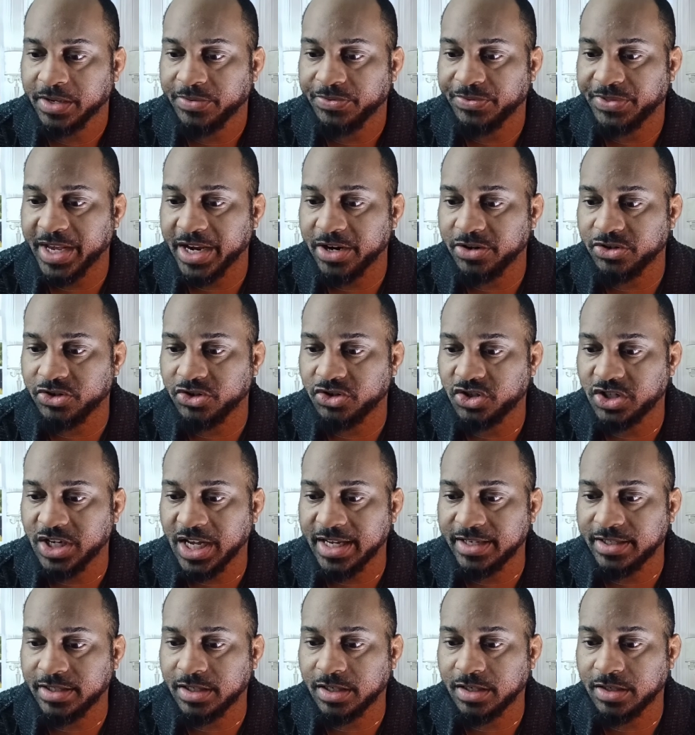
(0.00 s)
there's
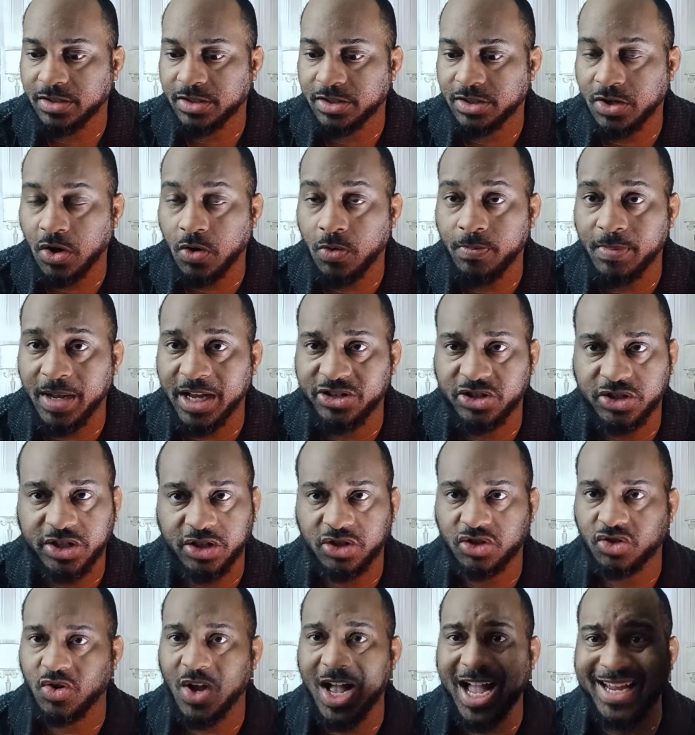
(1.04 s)
just so much. She's
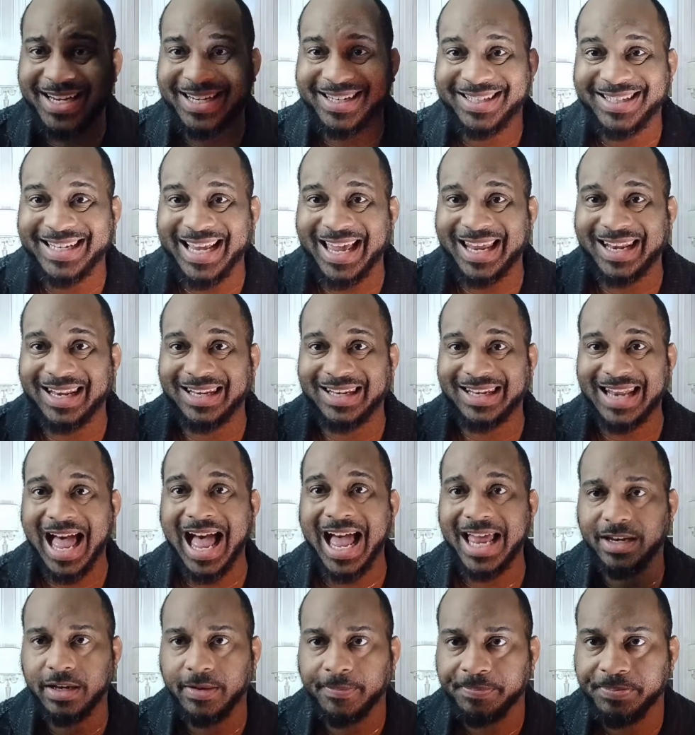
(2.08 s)
trying to say a
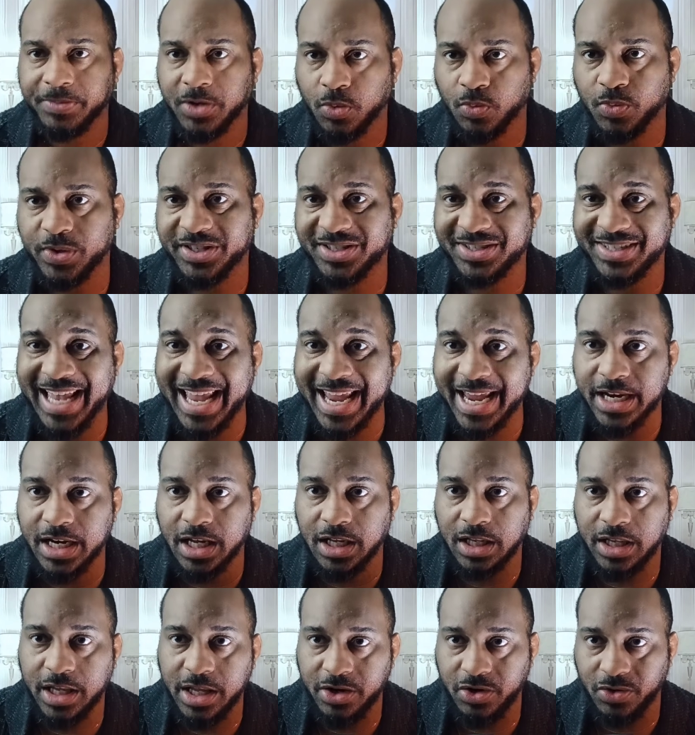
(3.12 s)
lot with saying a
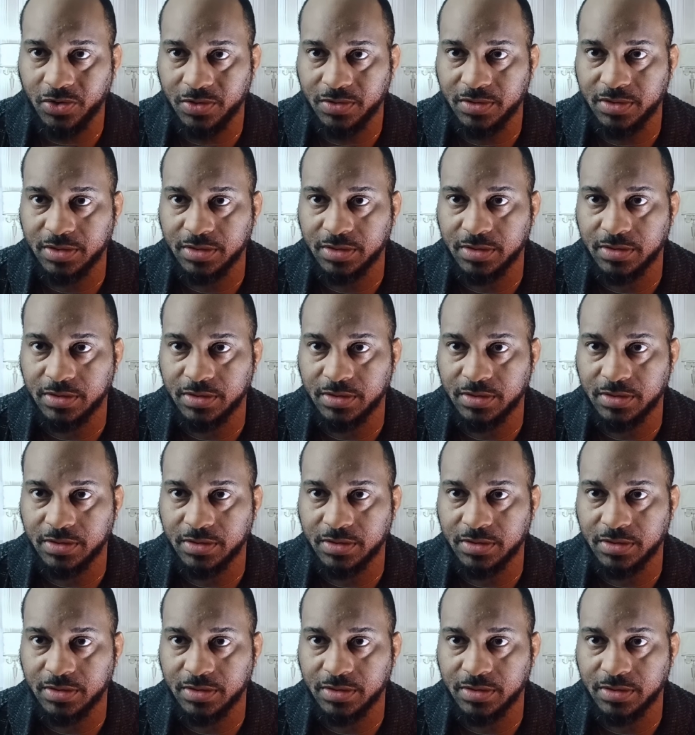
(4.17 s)
little.